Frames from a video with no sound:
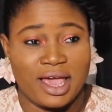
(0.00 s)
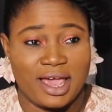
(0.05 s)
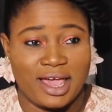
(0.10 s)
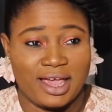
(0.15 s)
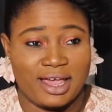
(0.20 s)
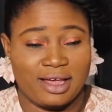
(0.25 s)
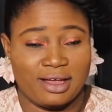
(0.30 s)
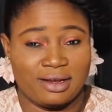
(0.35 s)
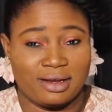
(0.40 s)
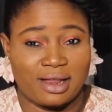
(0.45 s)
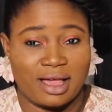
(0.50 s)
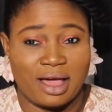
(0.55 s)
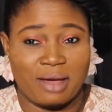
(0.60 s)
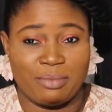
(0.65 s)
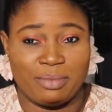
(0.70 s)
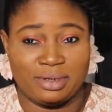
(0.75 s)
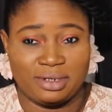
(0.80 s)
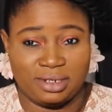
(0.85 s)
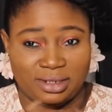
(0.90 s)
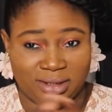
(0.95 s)
and
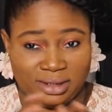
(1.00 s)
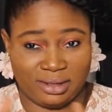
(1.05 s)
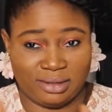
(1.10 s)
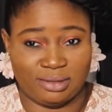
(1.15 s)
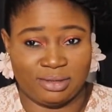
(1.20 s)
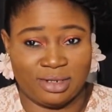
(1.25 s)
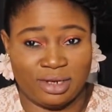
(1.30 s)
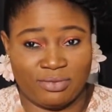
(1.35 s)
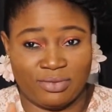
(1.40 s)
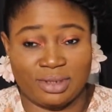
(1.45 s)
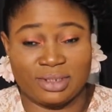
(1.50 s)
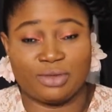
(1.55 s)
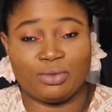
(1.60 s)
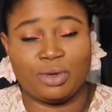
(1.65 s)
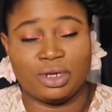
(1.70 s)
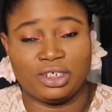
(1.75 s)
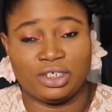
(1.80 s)
the reason why